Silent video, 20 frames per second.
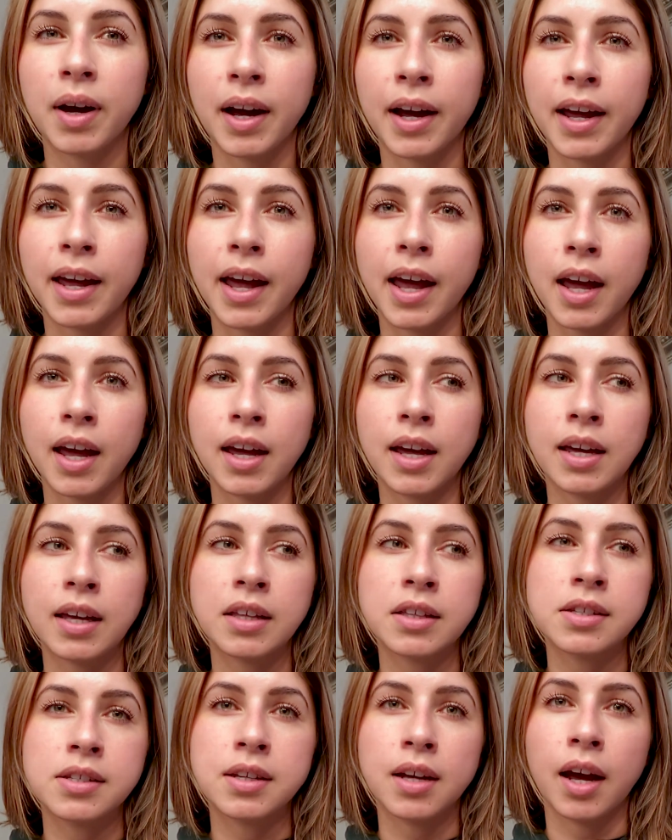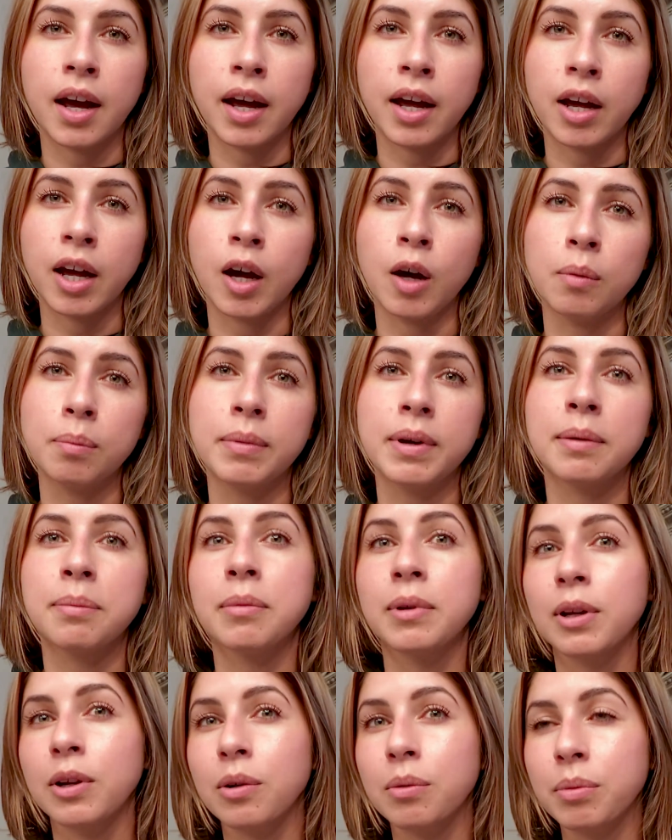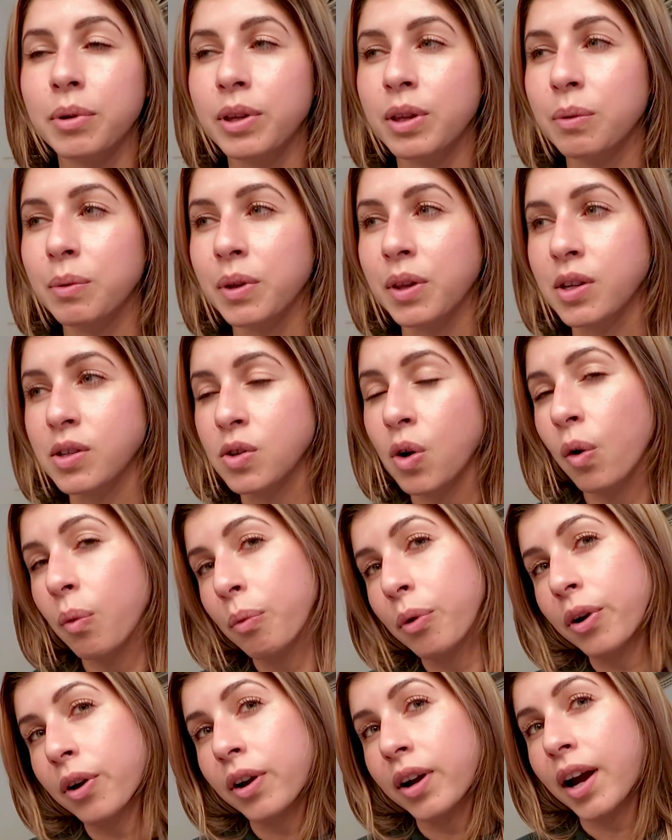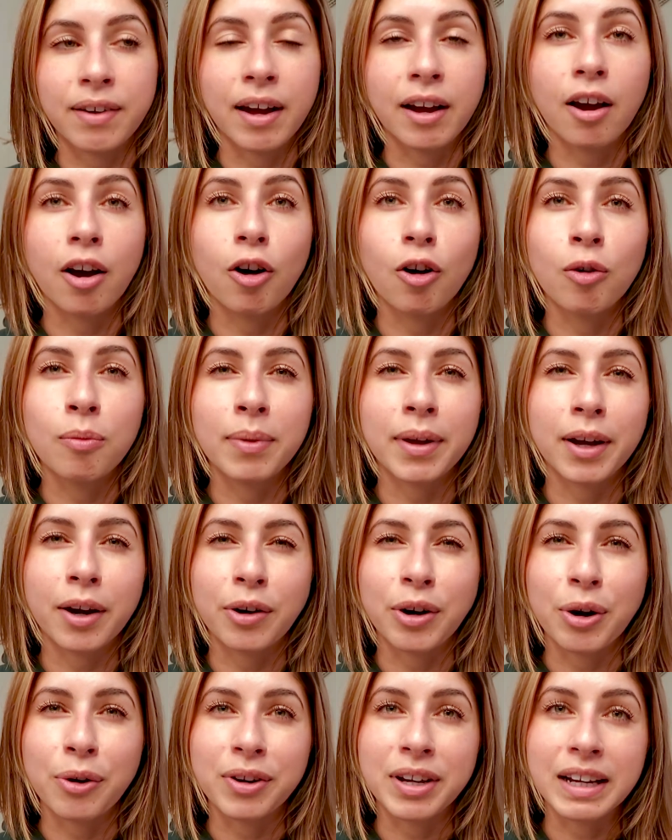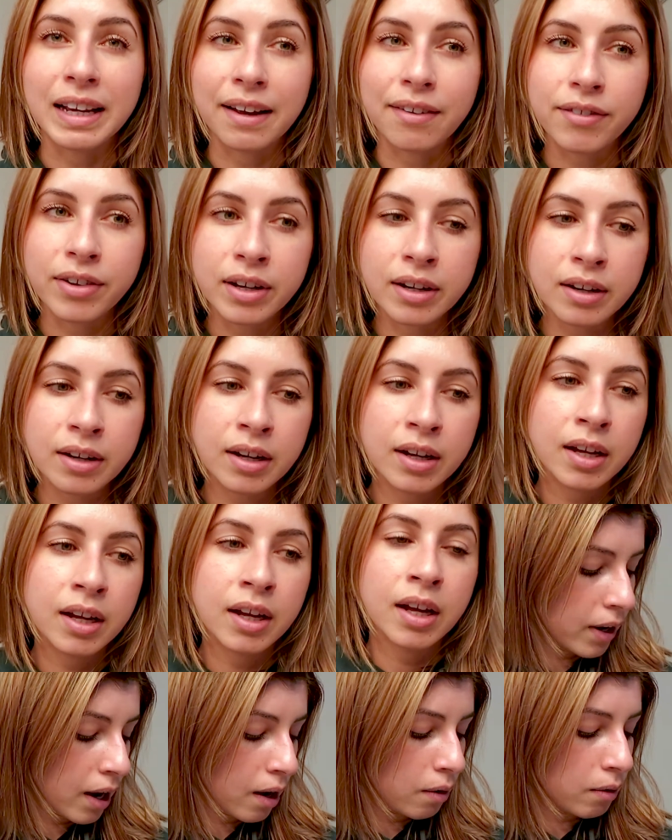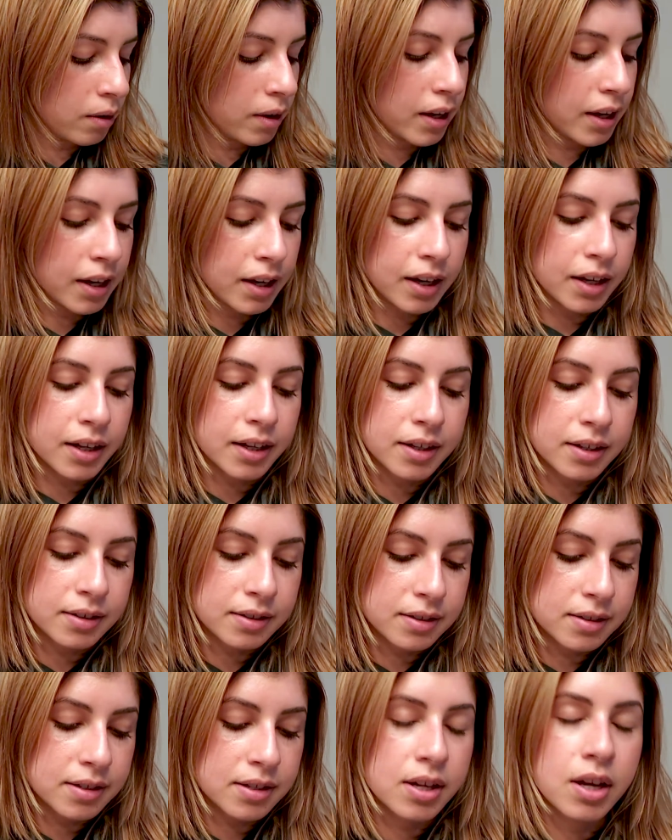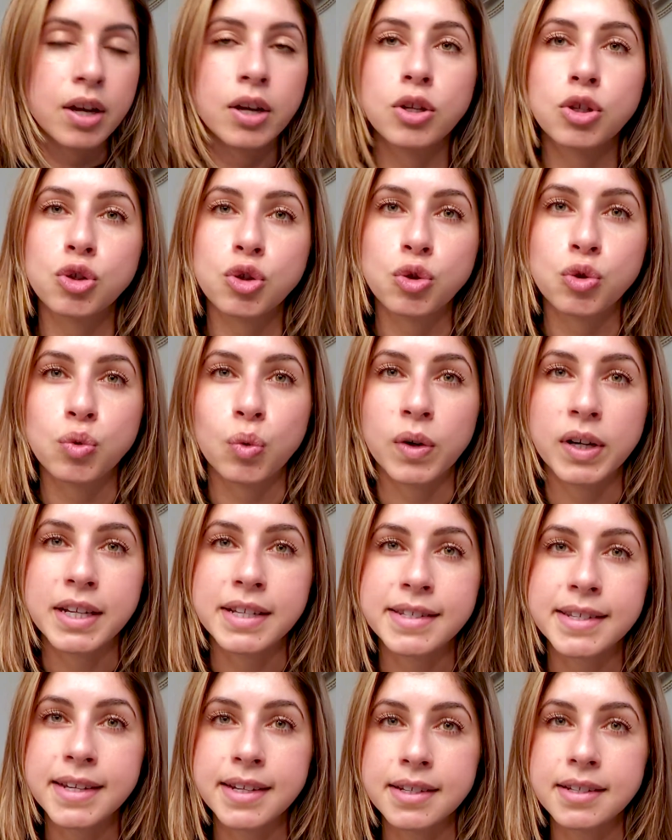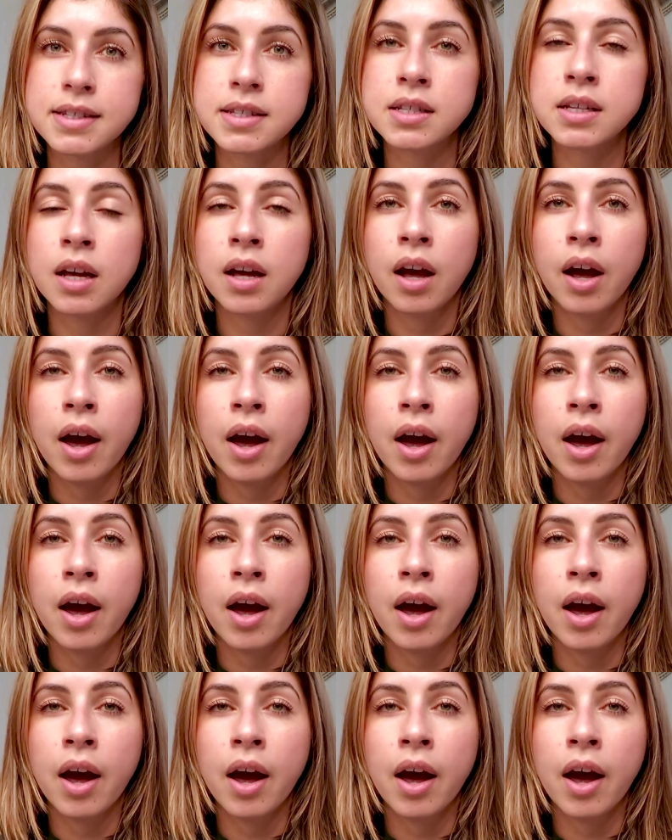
I ate, I helped my little brother with his homework. I got home like around 11. Now it is 2:26.